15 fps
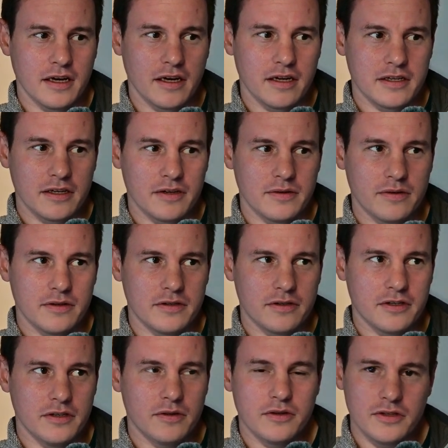So
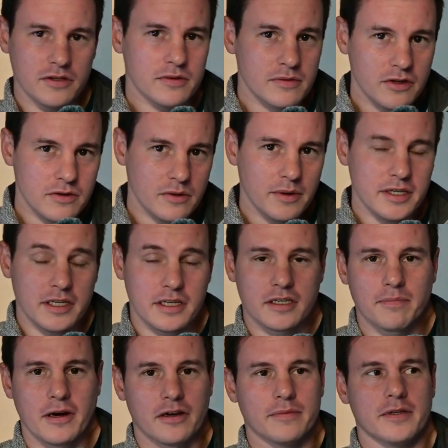you're always
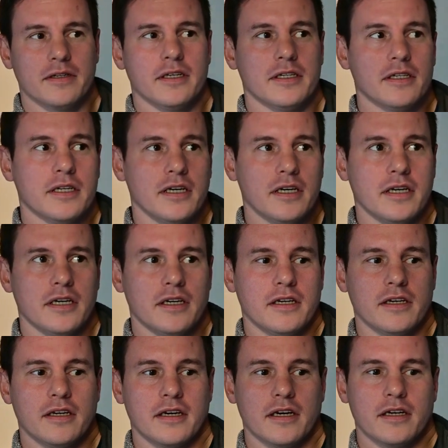experimenting.
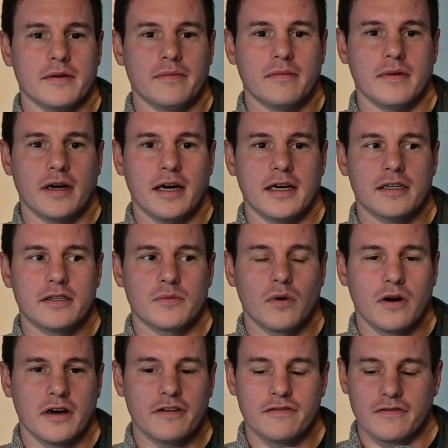And what
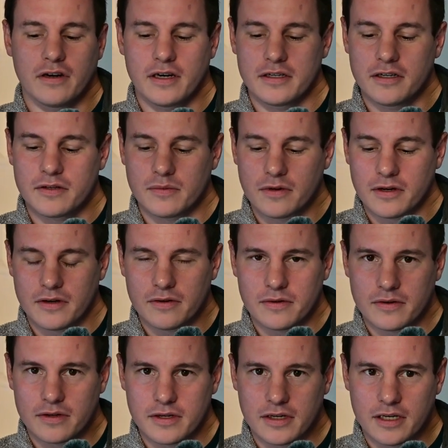I find as well
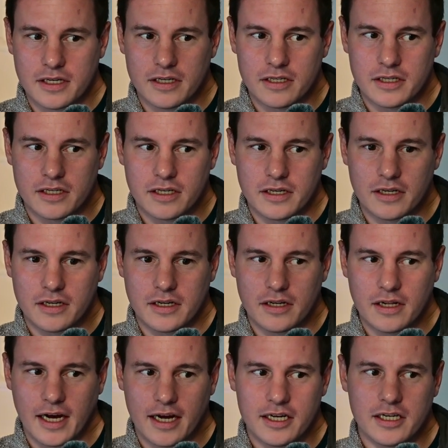is
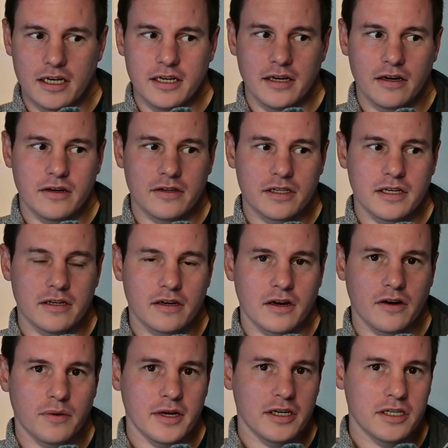actually asking a
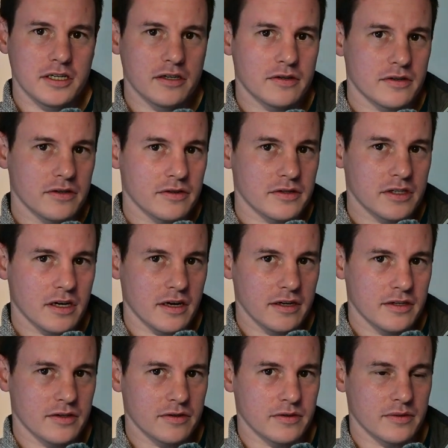question on your
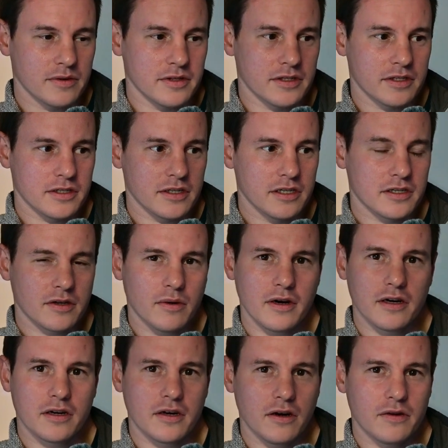title is quite
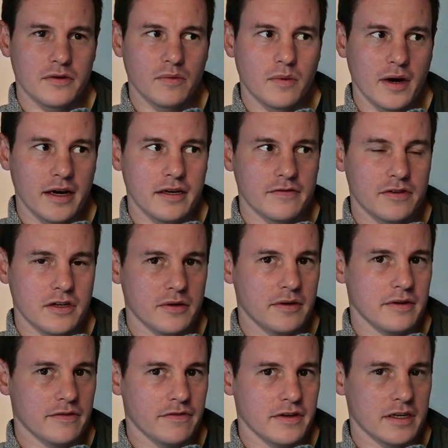a good way of
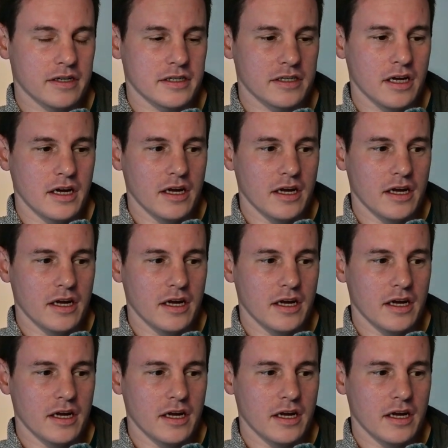doing things.